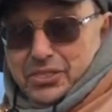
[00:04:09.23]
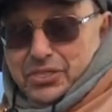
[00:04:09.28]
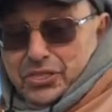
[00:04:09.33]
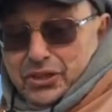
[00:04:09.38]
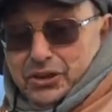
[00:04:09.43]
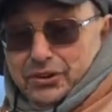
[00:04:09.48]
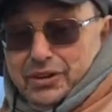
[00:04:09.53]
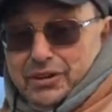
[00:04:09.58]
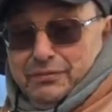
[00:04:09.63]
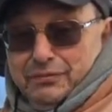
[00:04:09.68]

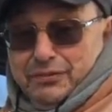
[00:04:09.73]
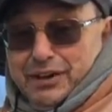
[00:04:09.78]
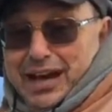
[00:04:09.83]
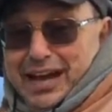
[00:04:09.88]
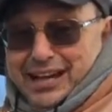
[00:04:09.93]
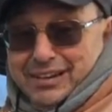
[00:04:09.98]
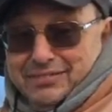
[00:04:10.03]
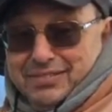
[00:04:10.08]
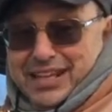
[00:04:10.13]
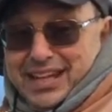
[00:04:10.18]

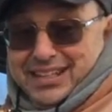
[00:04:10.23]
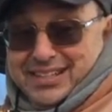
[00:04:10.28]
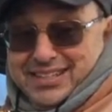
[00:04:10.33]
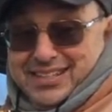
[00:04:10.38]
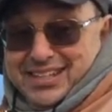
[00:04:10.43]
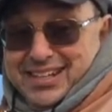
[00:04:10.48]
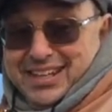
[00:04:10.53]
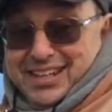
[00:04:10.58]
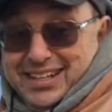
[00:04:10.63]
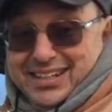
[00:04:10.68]
35,
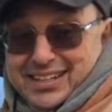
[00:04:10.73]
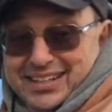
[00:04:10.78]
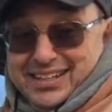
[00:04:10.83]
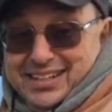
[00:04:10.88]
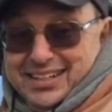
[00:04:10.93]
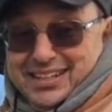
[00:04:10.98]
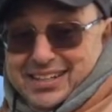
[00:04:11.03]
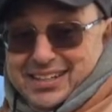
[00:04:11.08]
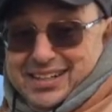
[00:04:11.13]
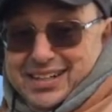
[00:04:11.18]
that's it.
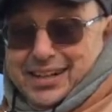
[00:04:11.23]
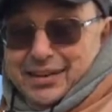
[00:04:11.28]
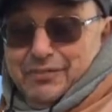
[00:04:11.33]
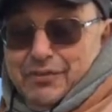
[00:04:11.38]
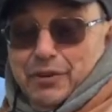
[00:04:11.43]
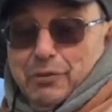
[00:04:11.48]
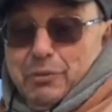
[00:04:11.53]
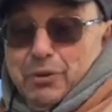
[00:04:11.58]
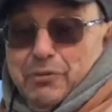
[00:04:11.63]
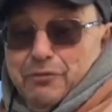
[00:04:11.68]
If
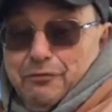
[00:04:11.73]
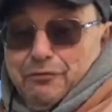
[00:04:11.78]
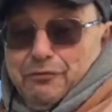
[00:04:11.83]
it were